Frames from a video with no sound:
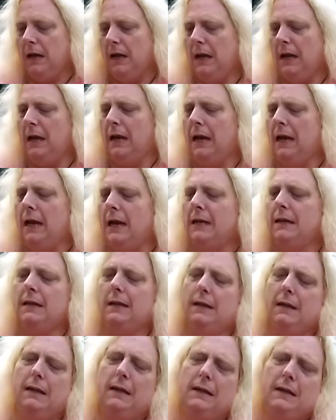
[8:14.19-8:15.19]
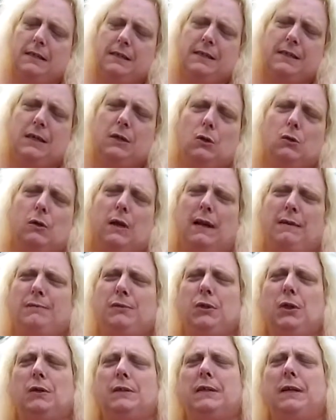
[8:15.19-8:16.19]
And it's in her
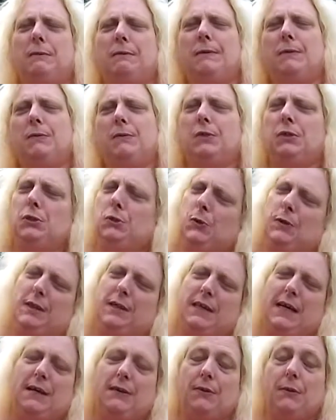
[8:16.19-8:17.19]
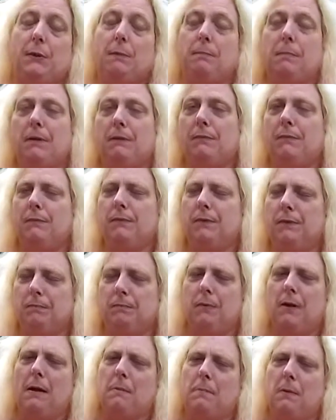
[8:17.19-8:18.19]
life chart that we were to join together. But the
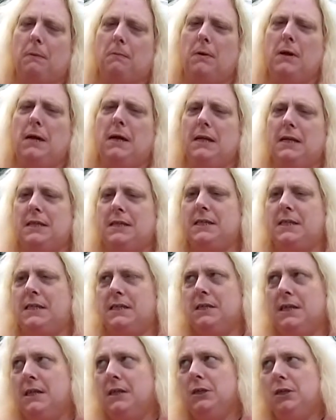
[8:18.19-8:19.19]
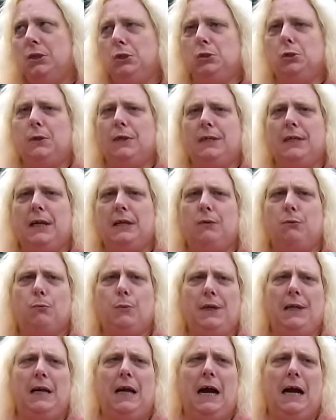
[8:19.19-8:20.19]
problem was, is to join together,
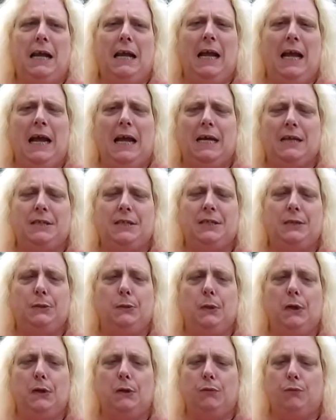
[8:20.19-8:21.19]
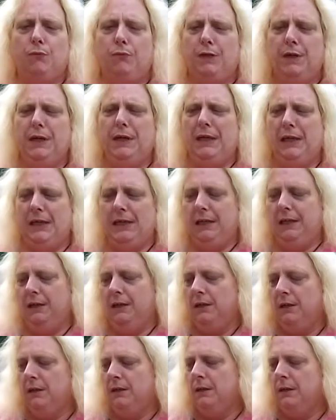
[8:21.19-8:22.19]
I had to agree